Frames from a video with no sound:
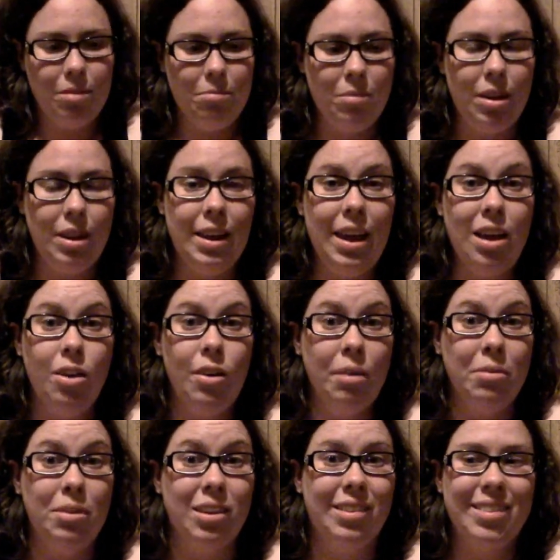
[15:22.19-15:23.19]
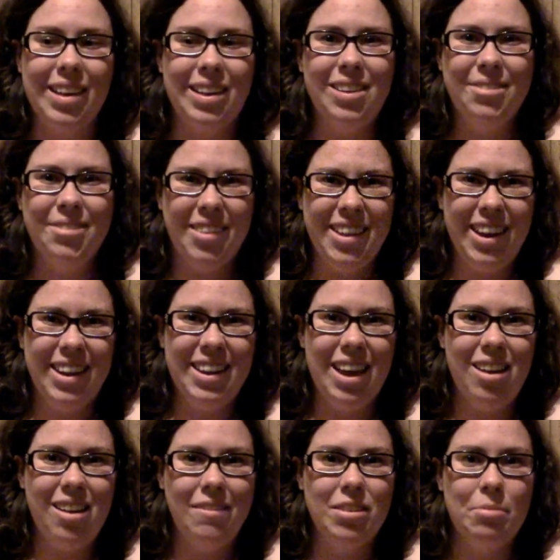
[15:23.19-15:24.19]
But now I'm going to sign off for the night and
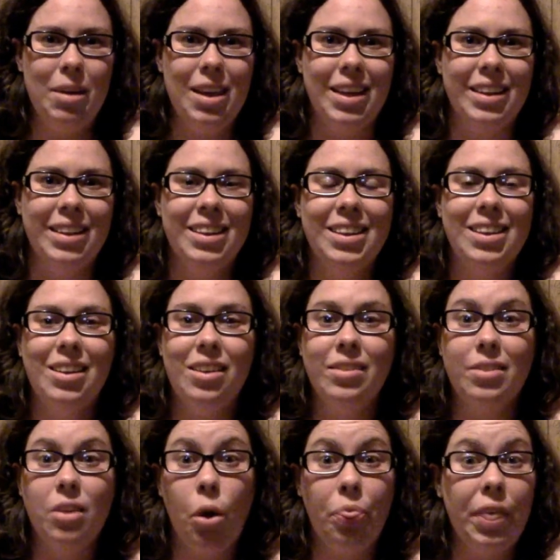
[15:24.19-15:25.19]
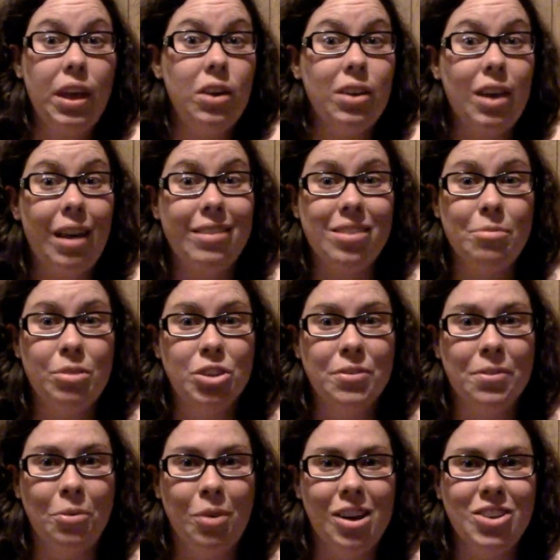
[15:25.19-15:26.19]
head off to bed. So thank you guys so much
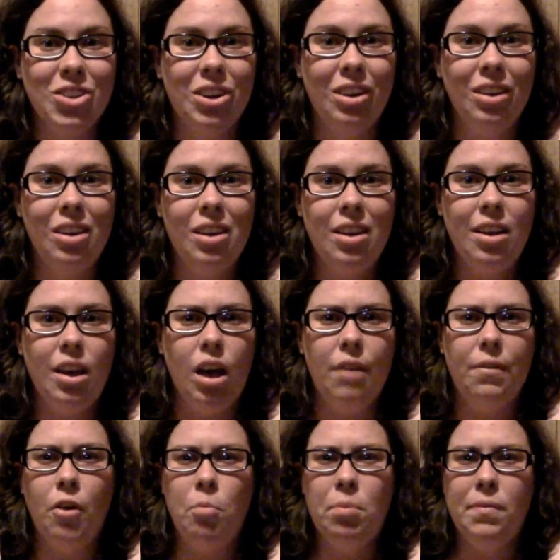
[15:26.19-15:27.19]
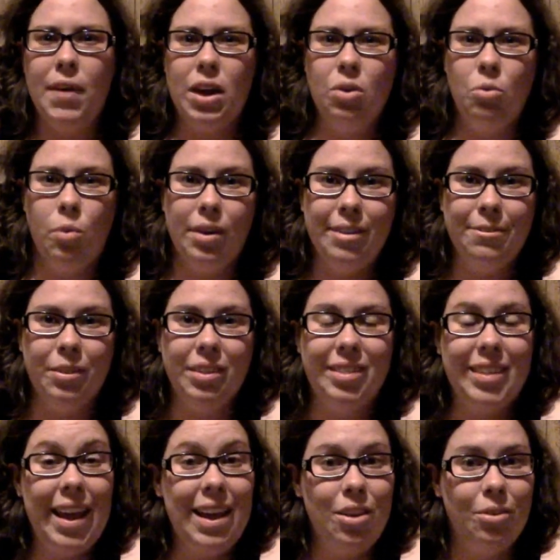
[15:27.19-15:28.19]
for watching. I hope you've had a wonderful
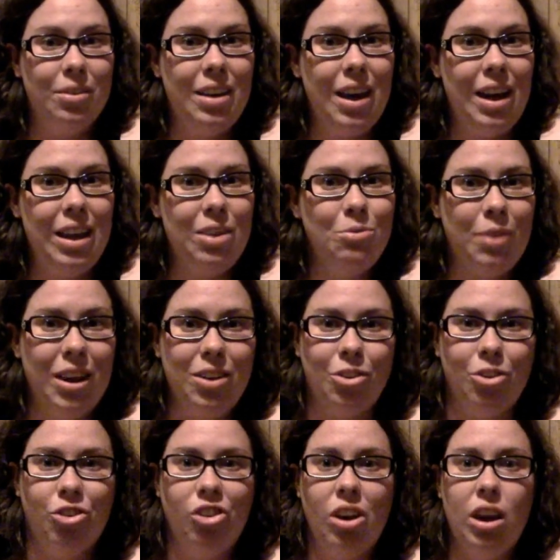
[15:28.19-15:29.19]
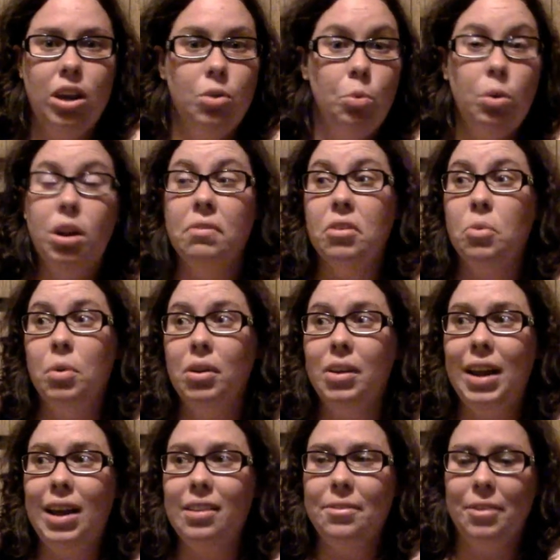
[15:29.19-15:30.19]
day or night, rain or shine, whatever the world
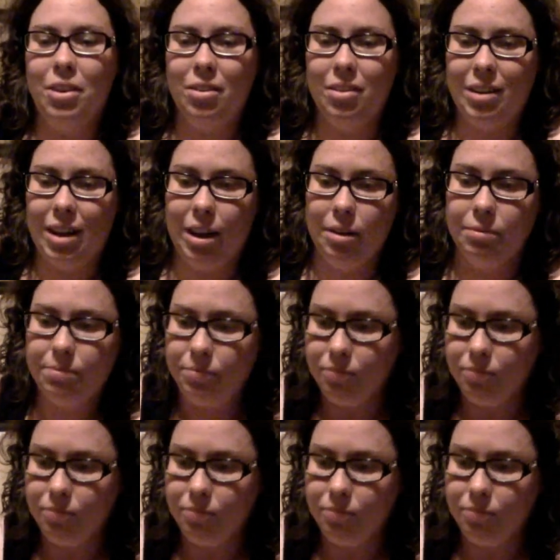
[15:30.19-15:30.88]
has for you today.